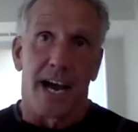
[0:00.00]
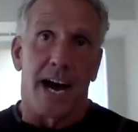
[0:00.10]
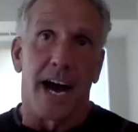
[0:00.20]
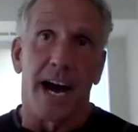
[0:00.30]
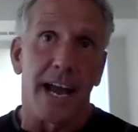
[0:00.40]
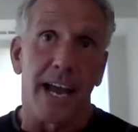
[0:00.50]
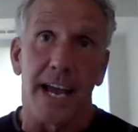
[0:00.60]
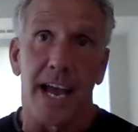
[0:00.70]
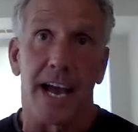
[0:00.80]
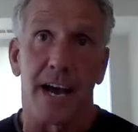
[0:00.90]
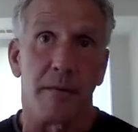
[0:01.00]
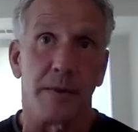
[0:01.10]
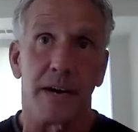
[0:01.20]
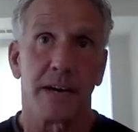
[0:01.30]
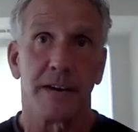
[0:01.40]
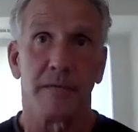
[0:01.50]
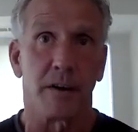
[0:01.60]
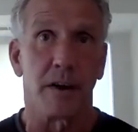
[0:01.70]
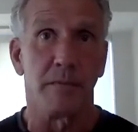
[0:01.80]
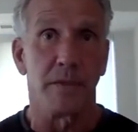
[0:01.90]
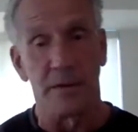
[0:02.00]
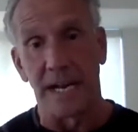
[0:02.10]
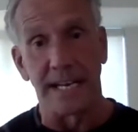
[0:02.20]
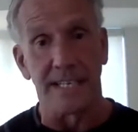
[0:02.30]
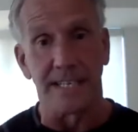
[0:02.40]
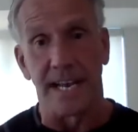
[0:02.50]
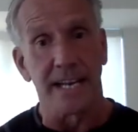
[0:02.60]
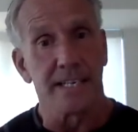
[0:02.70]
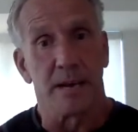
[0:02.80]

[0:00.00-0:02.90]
I am from the United States.